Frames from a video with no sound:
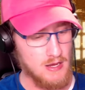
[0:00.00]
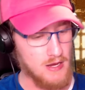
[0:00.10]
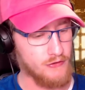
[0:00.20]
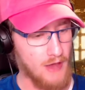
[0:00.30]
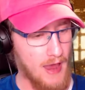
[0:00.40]

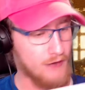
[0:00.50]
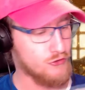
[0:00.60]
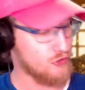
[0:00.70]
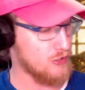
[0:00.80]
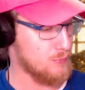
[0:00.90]
is
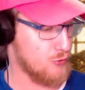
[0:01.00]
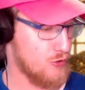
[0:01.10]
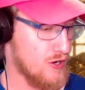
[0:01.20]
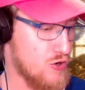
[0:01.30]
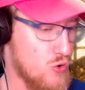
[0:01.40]
actually
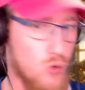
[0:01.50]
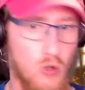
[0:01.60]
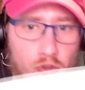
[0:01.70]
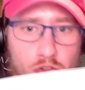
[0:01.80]
pretty cool.